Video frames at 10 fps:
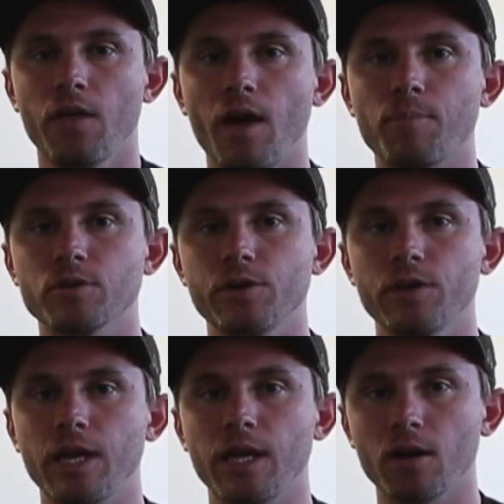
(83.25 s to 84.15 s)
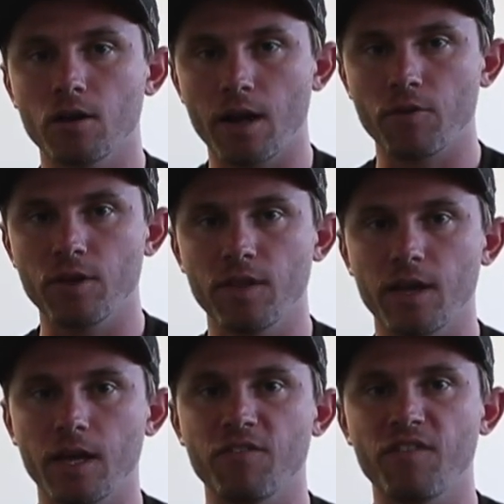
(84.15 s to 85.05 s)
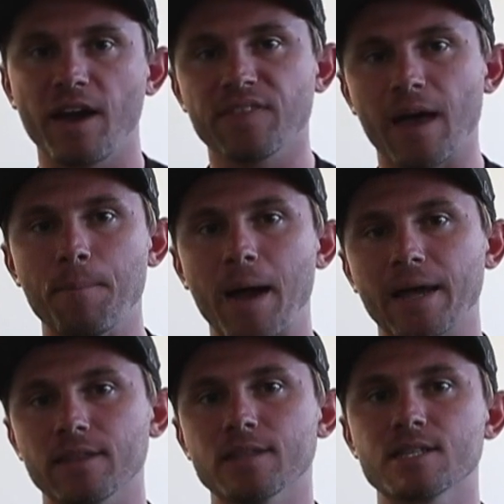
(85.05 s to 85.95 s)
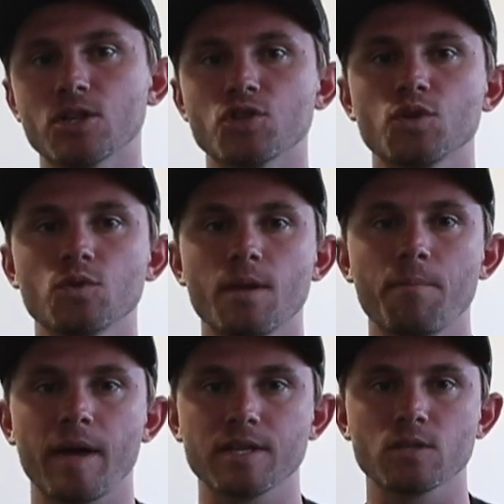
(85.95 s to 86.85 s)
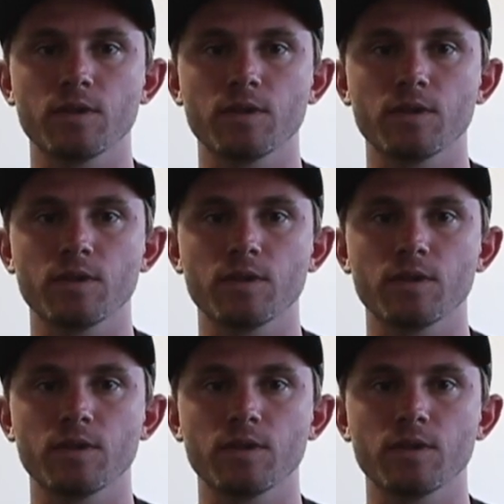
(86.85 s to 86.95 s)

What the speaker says: the opportunity to hear everything and find that bike that's going to suit them best.